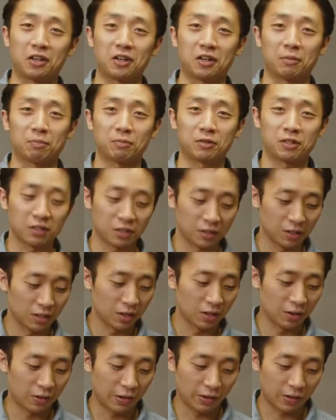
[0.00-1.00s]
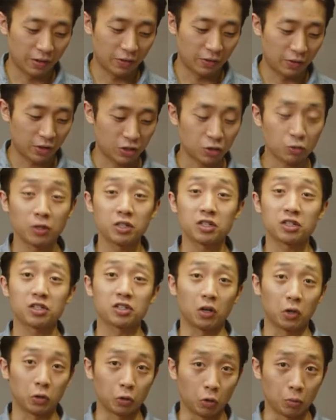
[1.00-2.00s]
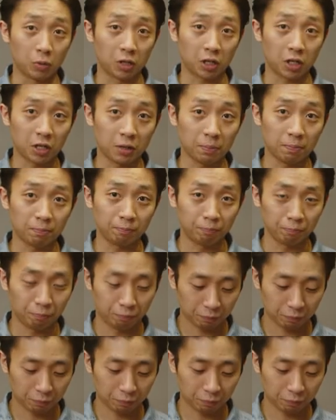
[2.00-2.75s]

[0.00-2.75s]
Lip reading: cups. This one is the Aroma Cup.